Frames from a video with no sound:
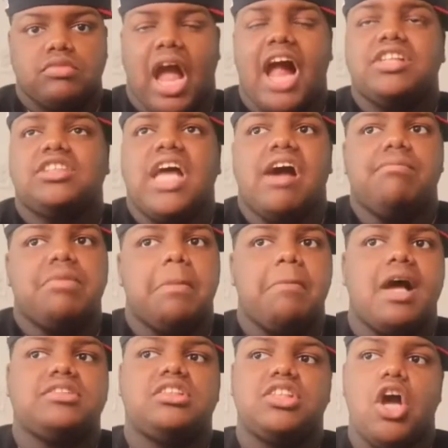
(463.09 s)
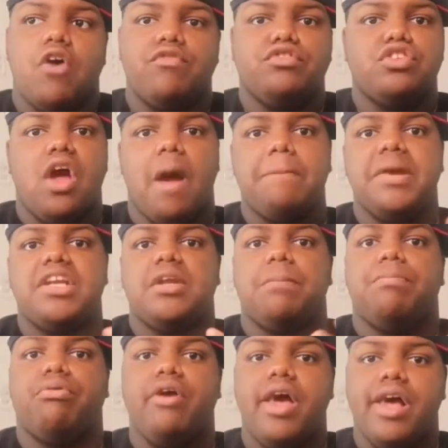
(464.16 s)
I just haven't been myself, you know. I've been
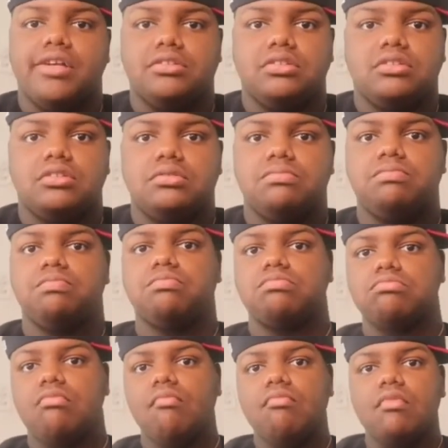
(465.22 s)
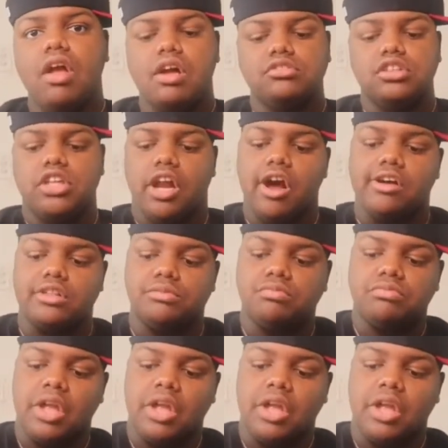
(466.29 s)
depressed, you know.